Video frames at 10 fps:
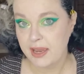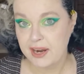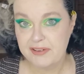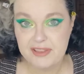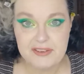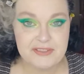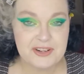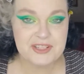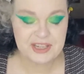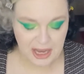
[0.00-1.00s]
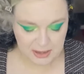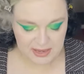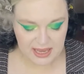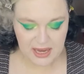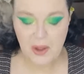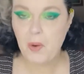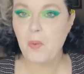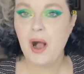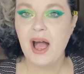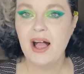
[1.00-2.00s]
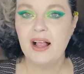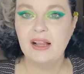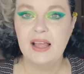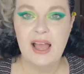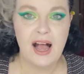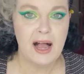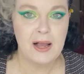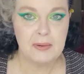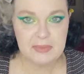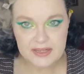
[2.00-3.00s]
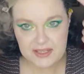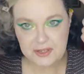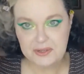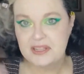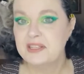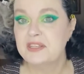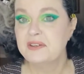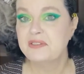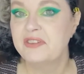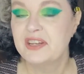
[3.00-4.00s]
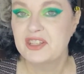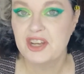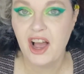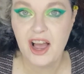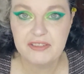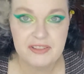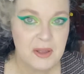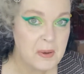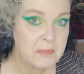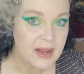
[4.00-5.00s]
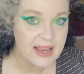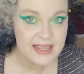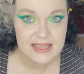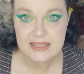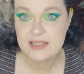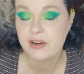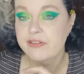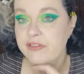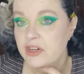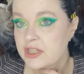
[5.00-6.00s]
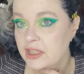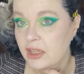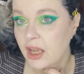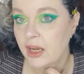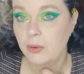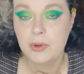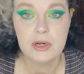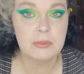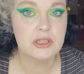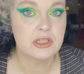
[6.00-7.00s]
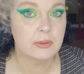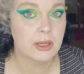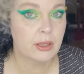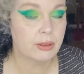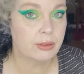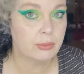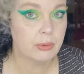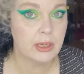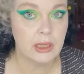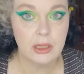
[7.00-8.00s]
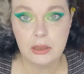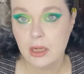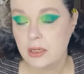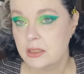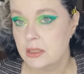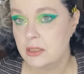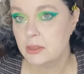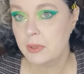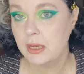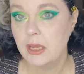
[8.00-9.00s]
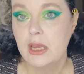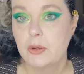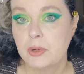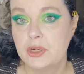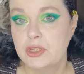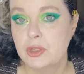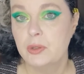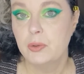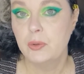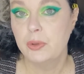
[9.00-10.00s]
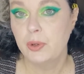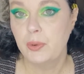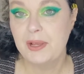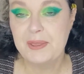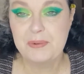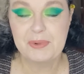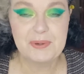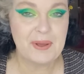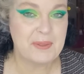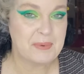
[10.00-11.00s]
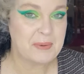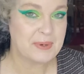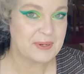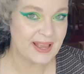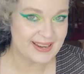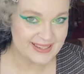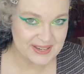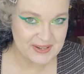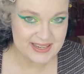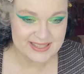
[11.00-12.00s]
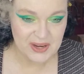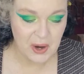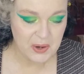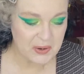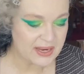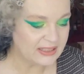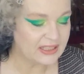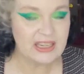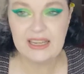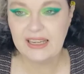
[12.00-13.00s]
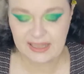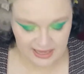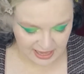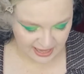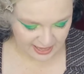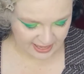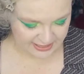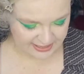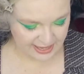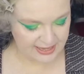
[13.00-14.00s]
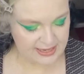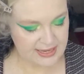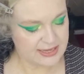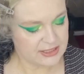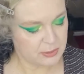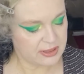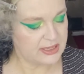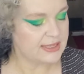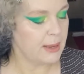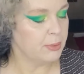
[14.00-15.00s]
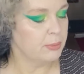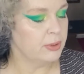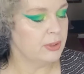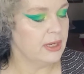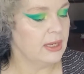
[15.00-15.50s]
for the first time in a while, but I still need to finish off. But this is our first look. We're going to be doing 3 looks this week. We're going to do the green, the blue, and the purple, and here is our green look. And again, it's with the Sample Beauty